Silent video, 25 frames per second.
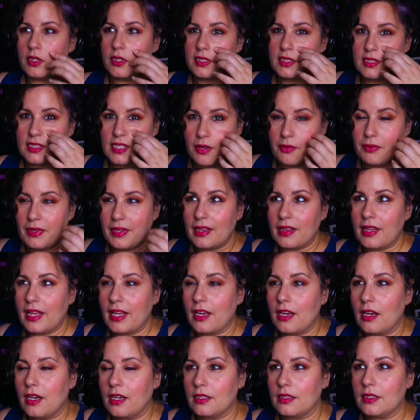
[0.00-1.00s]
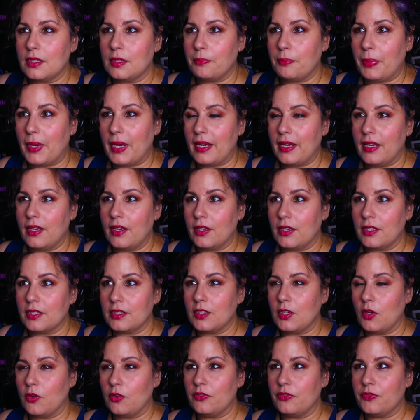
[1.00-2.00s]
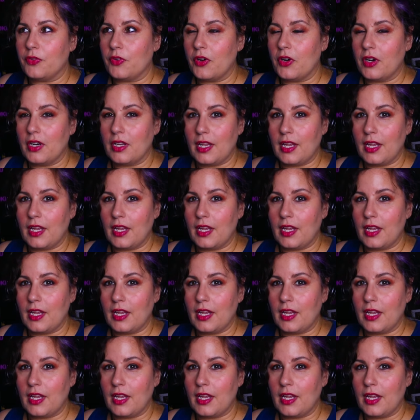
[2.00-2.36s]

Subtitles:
Isn't that what like octopi are known for?